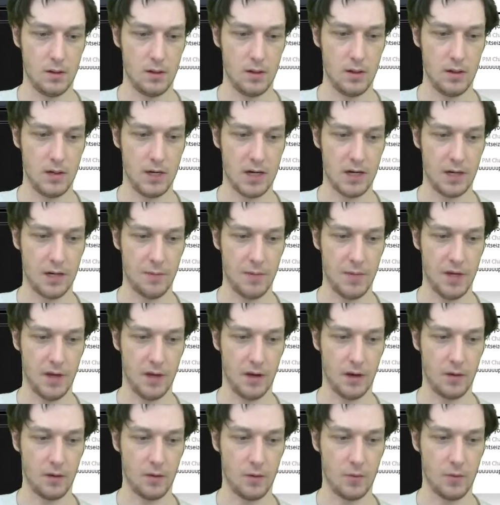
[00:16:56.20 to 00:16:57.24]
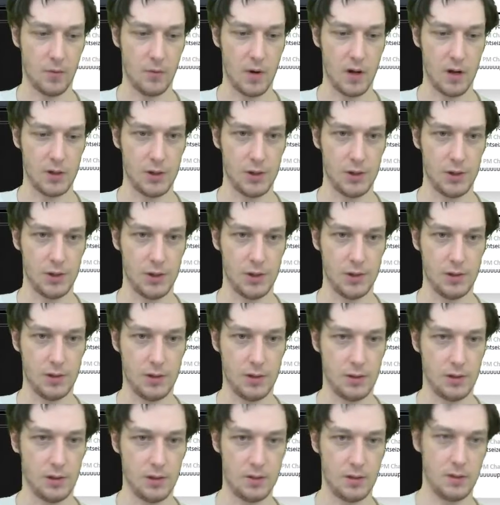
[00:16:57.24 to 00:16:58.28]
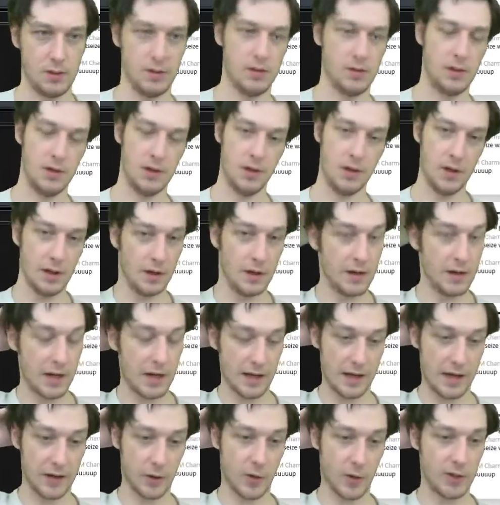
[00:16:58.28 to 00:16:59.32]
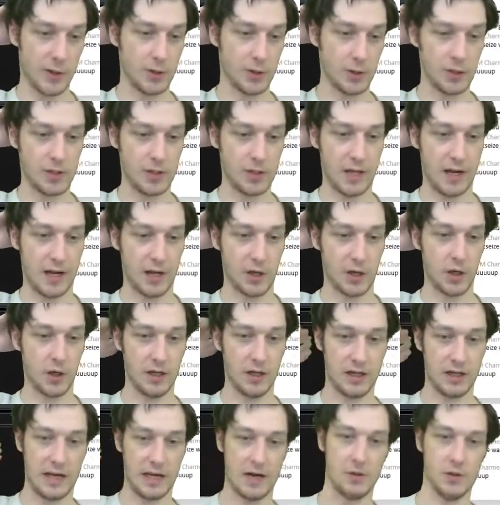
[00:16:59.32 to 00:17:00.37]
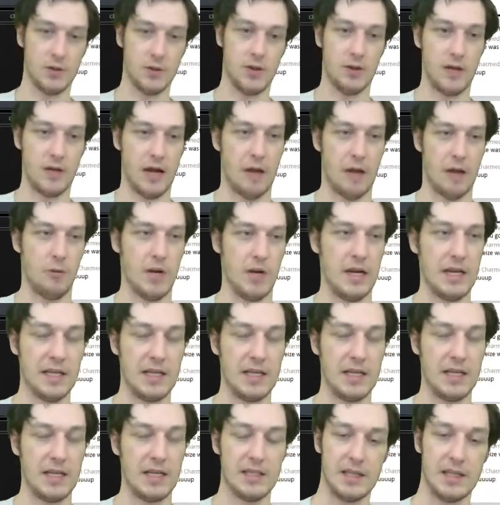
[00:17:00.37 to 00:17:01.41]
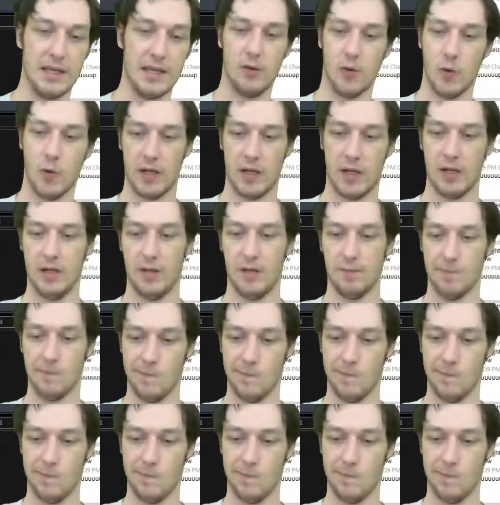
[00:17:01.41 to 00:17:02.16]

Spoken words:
Not a big rush. Not a lot of creatures that I couldn't counter that I would need to kill quickly.